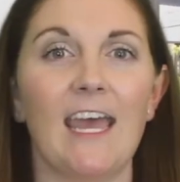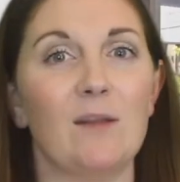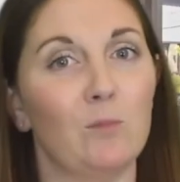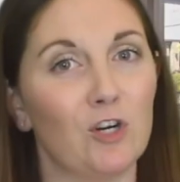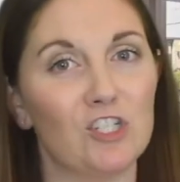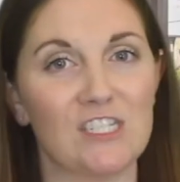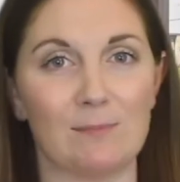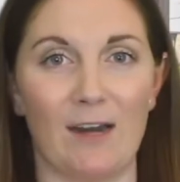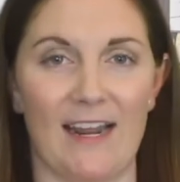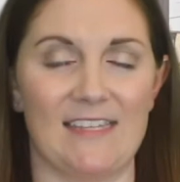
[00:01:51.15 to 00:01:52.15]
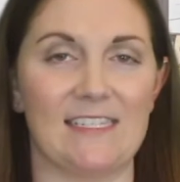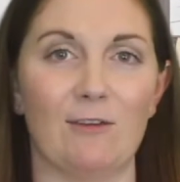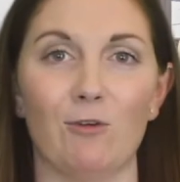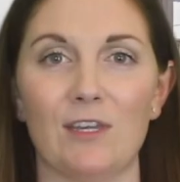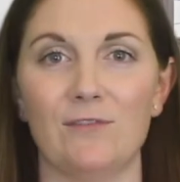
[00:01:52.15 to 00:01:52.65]
and purchase price, and
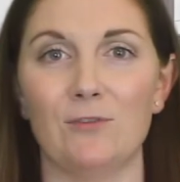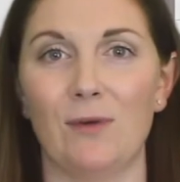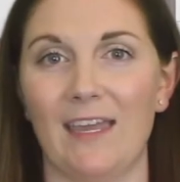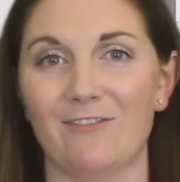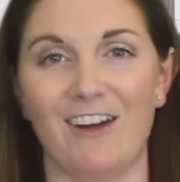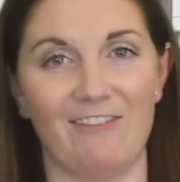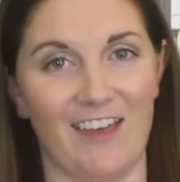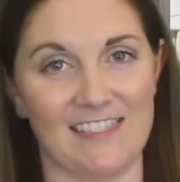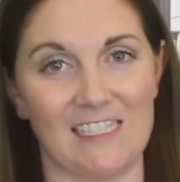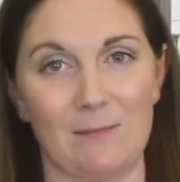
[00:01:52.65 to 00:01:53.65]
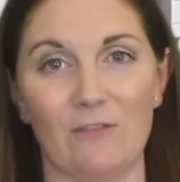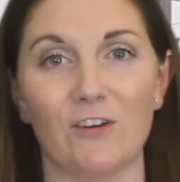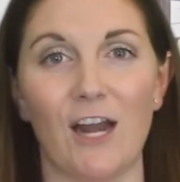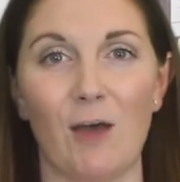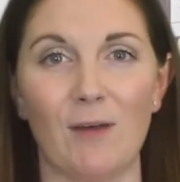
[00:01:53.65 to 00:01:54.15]
it will give you a rough estimate
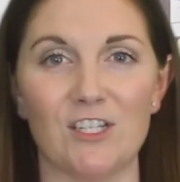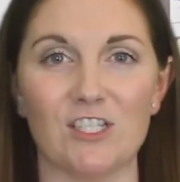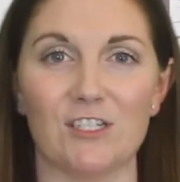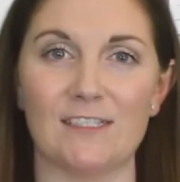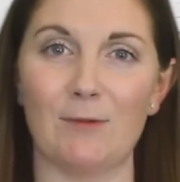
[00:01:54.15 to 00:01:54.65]
for how much your